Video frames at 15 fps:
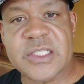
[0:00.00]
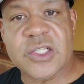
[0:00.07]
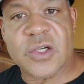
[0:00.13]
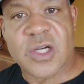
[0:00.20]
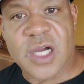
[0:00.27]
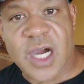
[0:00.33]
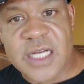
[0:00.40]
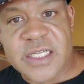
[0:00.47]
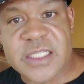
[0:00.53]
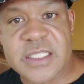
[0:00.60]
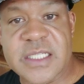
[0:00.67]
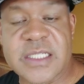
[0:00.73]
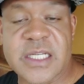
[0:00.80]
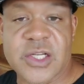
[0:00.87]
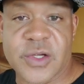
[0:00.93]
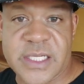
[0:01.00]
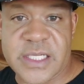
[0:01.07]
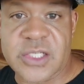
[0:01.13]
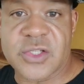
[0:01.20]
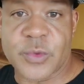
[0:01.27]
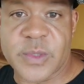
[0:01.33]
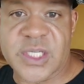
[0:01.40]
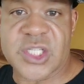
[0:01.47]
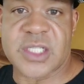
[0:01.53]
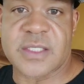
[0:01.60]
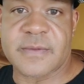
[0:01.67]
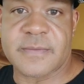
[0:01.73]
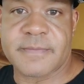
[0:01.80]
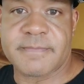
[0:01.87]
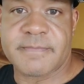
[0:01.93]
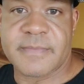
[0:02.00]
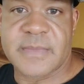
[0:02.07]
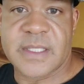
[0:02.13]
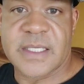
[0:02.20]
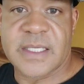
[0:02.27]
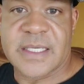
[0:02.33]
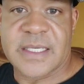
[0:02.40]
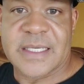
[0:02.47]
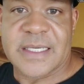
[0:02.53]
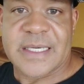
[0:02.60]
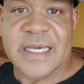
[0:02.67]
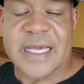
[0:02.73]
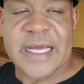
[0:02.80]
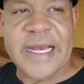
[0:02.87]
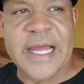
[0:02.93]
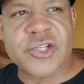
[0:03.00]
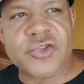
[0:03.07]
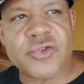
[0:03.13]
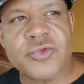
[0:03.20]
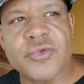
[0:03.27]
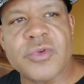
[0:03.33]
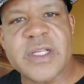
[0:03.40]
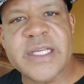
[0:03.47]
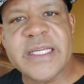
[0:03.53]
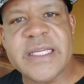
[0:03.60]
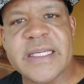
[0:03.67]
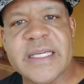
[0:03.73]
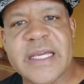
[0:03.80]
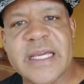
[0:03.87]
your consciousness and your intuition. And that truly